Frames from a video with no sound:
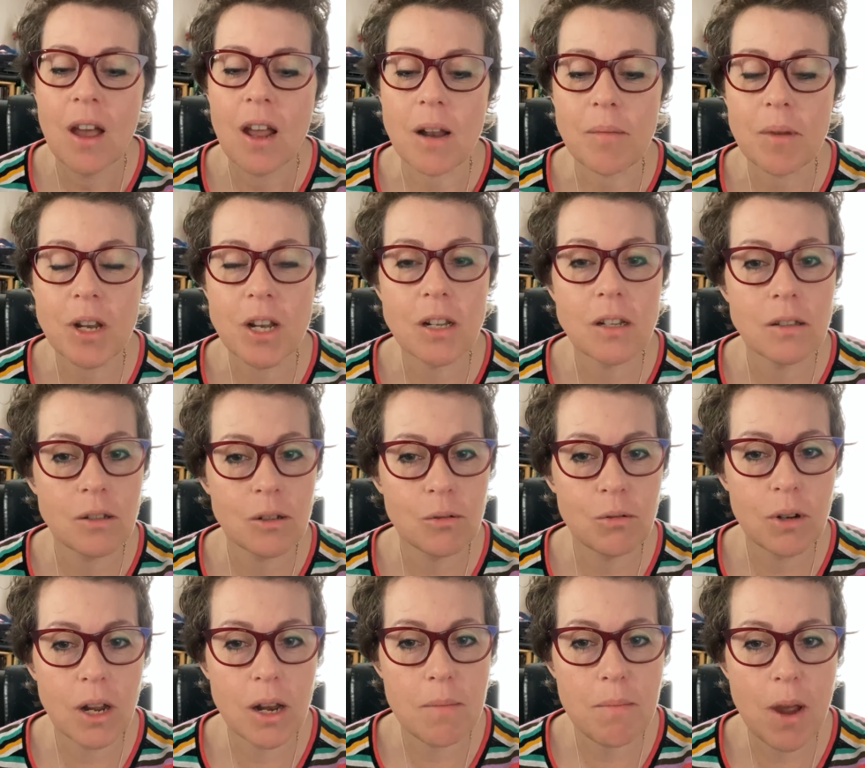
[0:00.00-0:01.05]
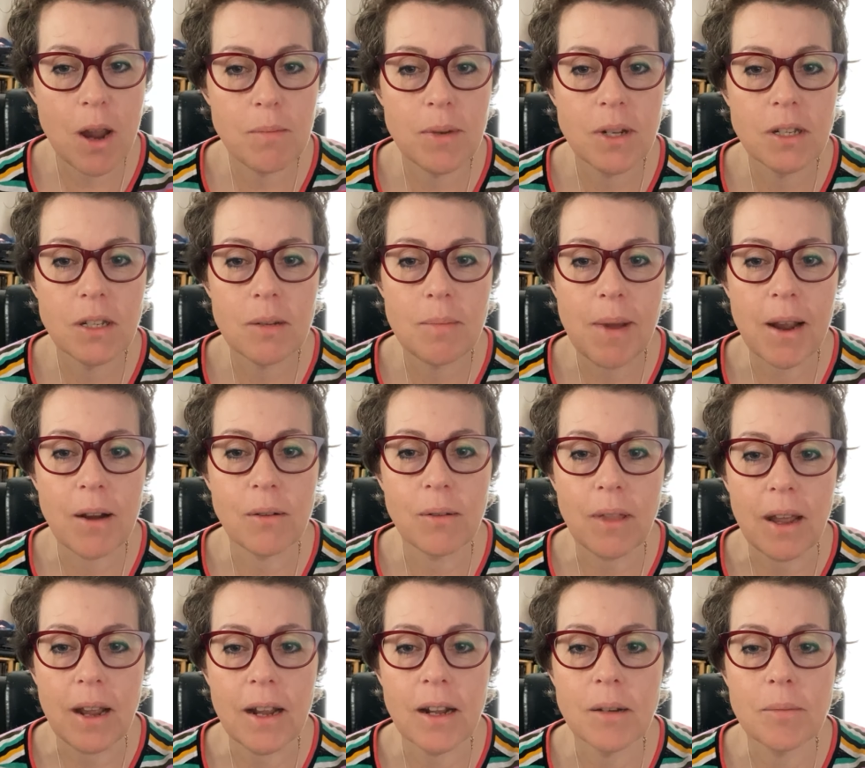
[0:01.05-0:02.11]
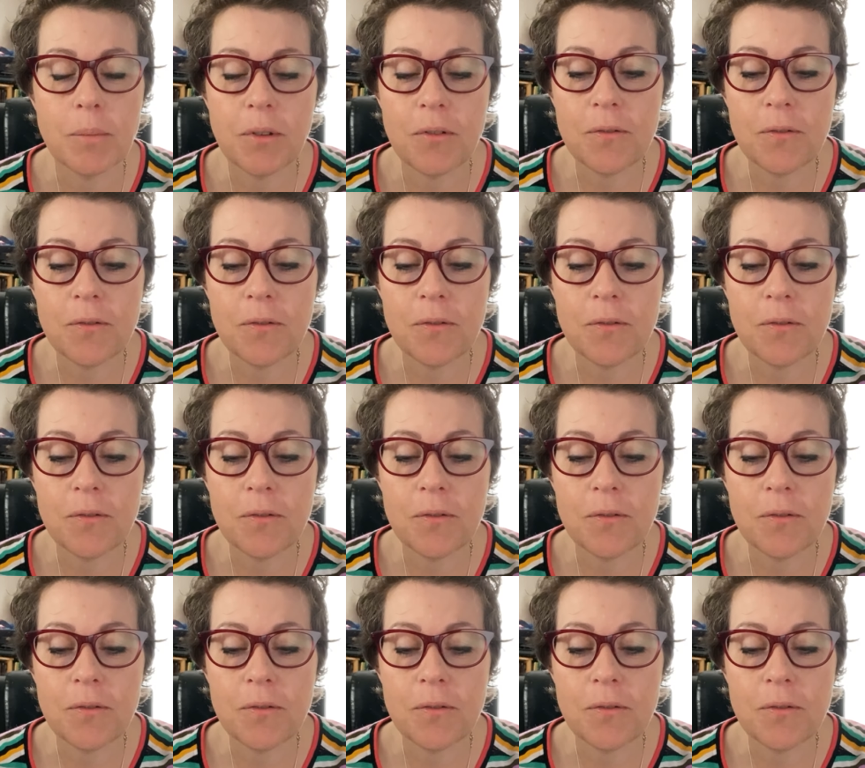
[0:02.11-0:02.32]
and I'm going to talk in a moment about that.